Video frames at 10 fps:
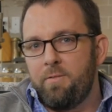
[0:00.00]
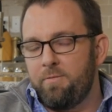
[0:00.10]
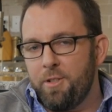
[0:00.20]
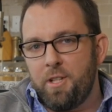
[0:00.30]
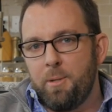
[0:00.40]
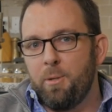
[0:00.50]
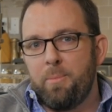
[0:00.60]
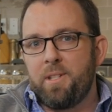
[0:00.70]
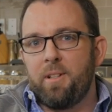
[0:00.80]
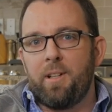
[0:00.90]
vertebral
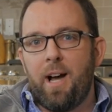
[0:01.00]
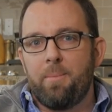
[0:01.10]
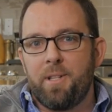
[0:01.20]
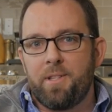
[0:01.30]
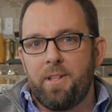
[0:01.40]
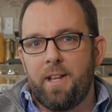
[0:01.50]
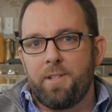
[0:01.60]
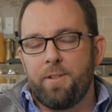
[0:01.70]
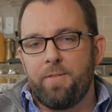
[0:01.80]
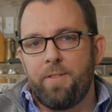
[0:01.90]
misalignments and that
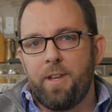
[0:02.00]
sort of